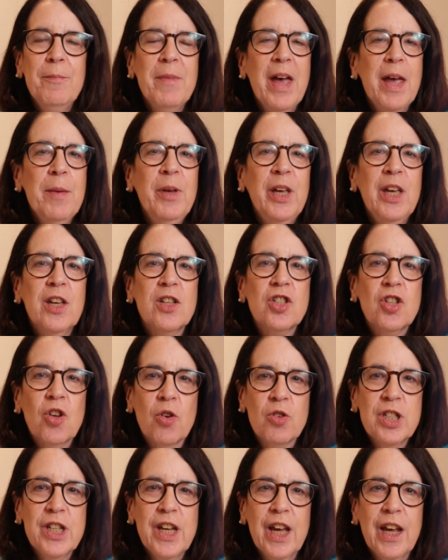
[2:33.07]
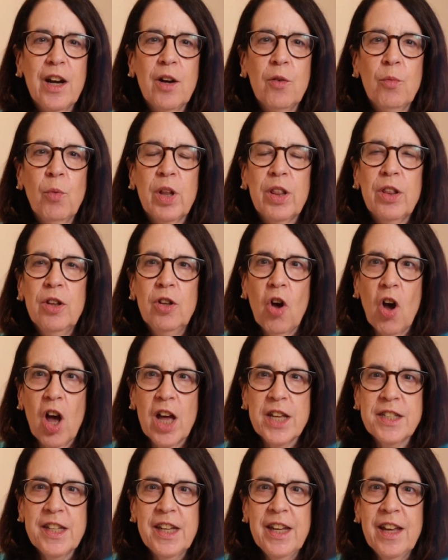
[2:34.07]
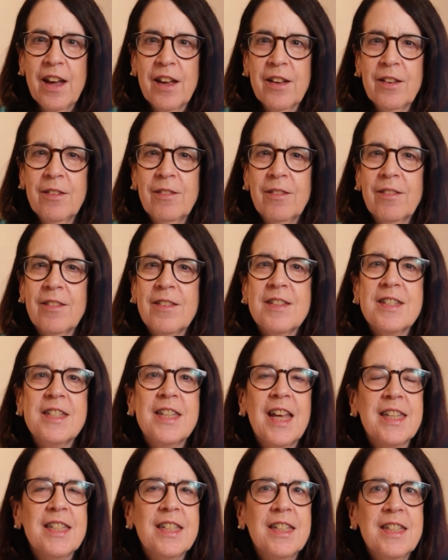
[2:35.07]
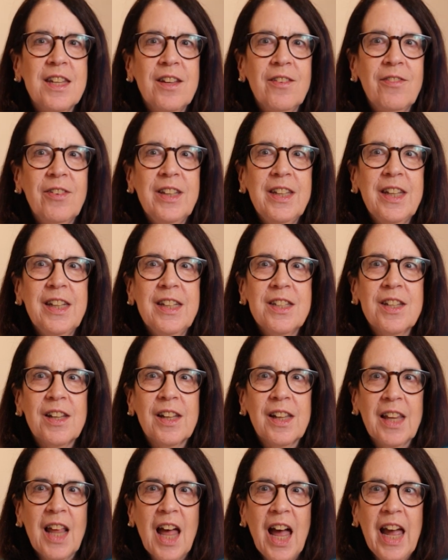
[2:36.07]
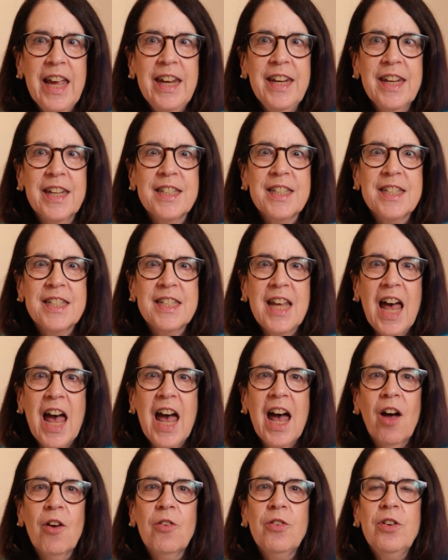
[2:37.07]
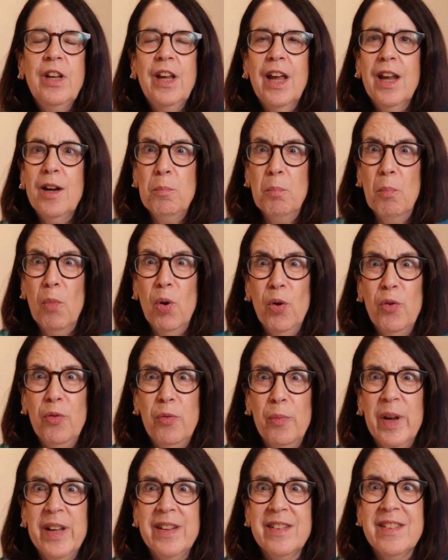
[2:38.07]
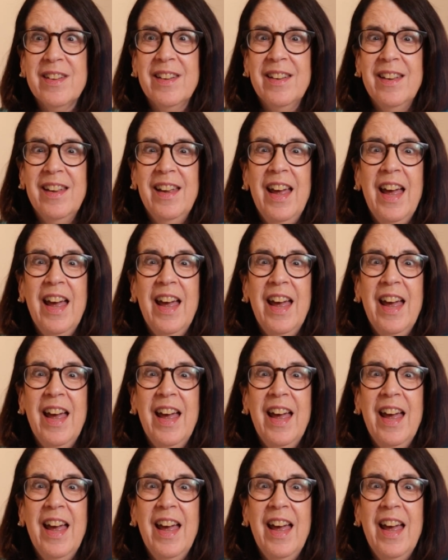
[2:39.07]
They may be associated with nausea, sensitivity to light and sound, and movement.